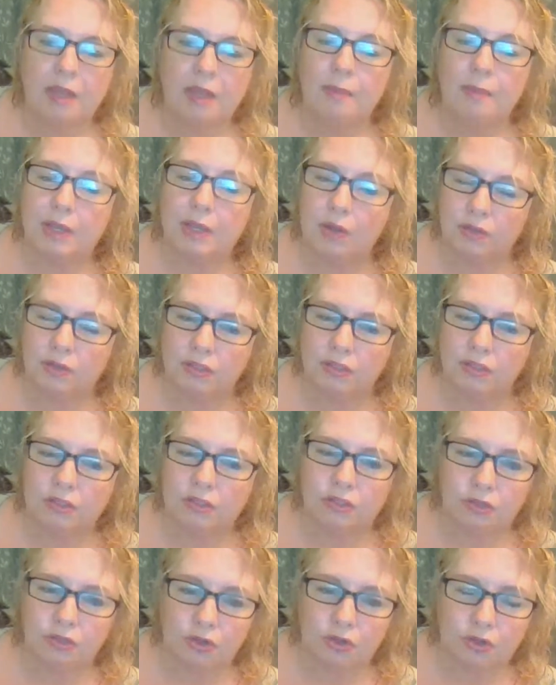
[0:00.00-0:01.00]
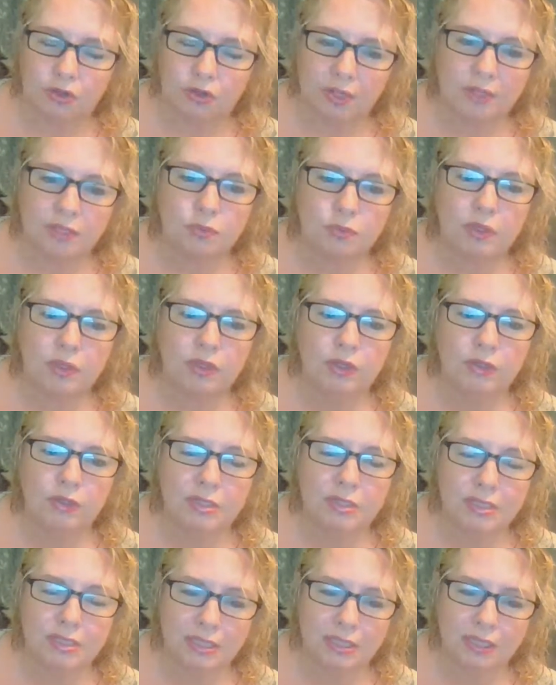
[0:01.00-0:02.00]
Because the truth is, when you're
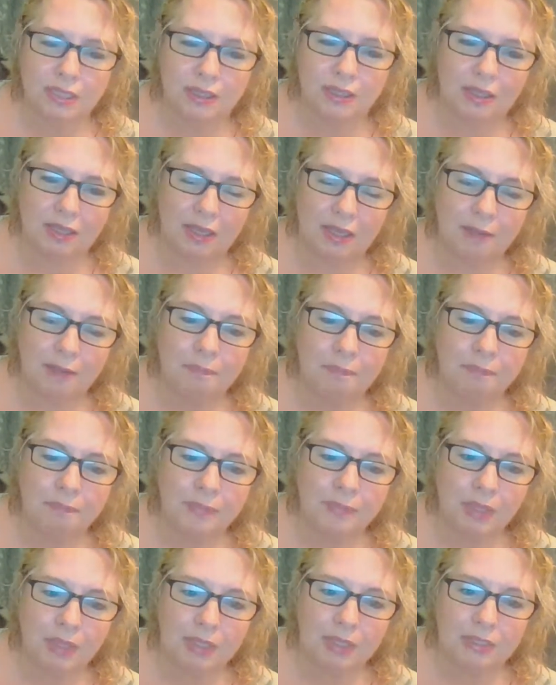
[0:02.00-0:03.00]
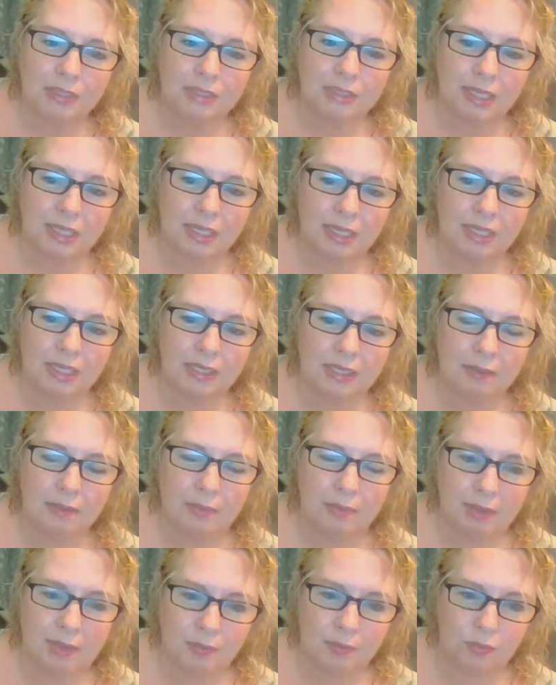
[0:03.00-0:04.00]
sitting there telling
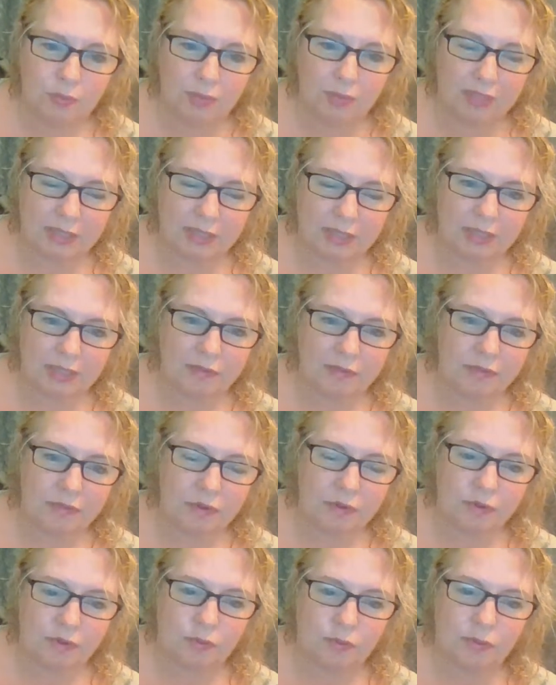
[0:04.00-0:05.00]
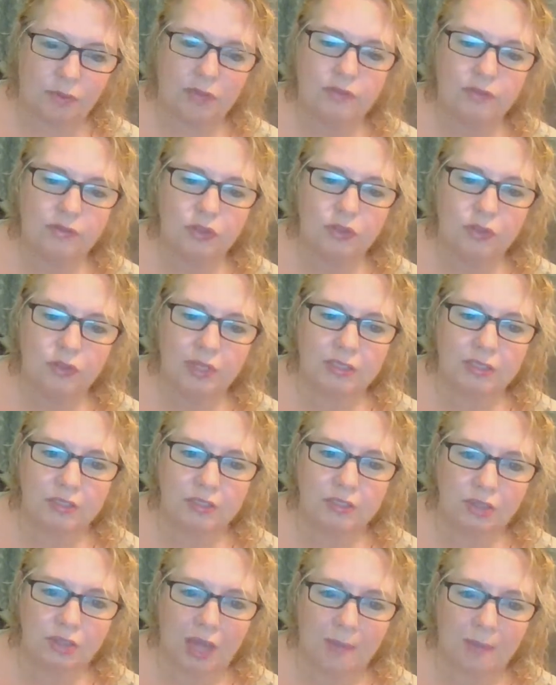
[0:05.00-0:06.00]
people that stuff, one of two things is
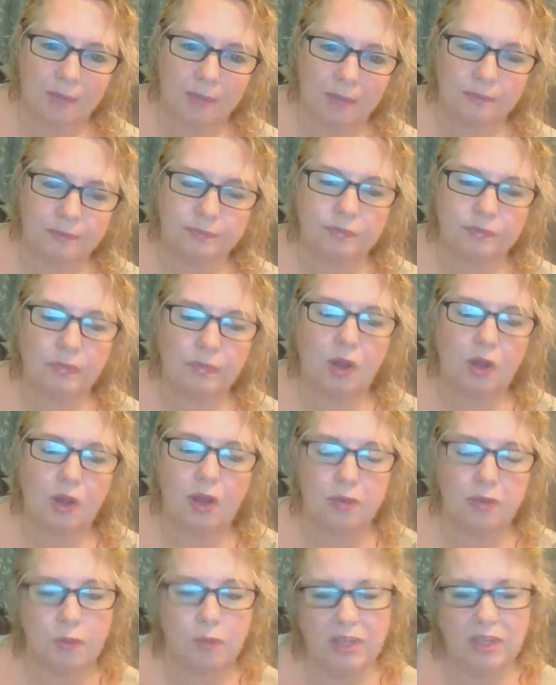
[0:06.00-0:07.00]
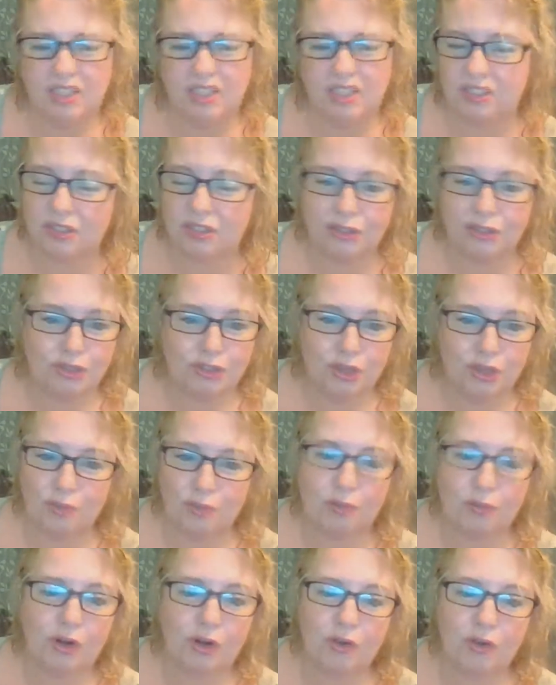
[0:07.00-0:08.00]
going to happen. Either one, you're just going to turn
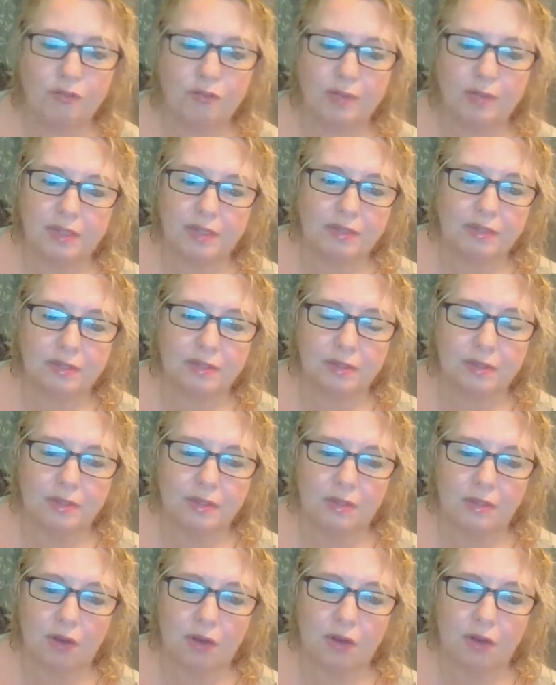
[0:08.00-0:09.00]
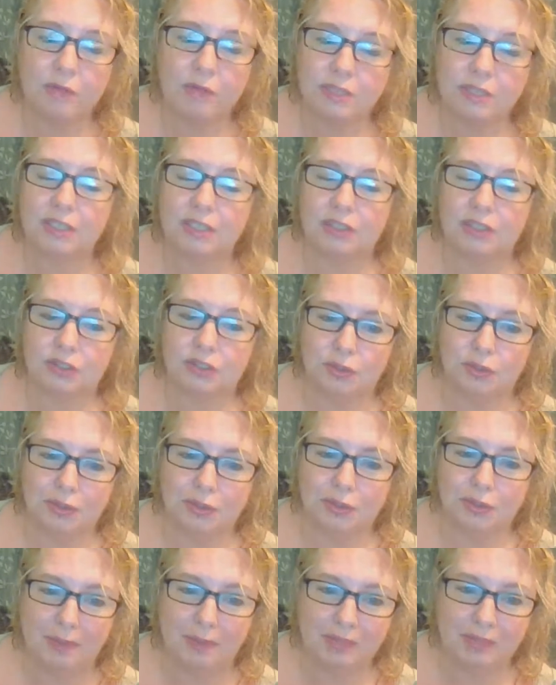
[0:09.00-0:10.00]
them right off because obviously you're still
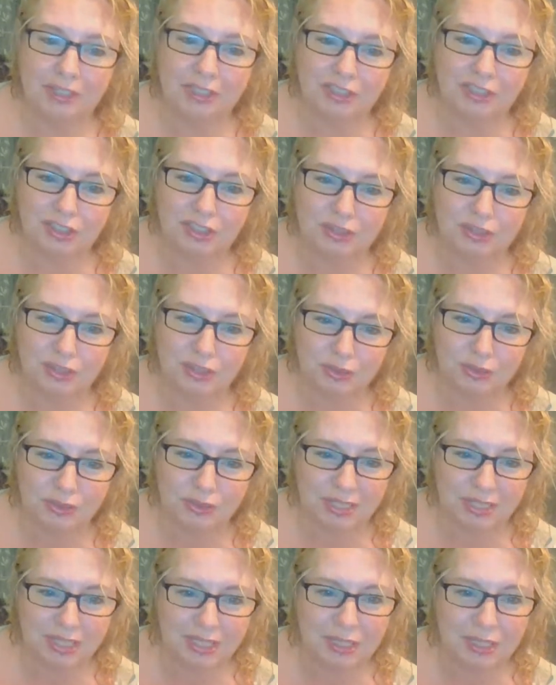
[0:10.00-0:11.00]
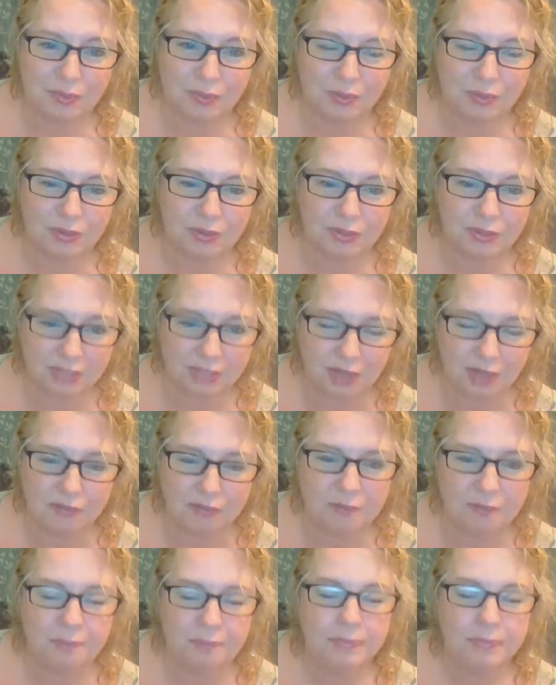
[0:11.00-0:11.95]
damaged, you're still dealing with stuff.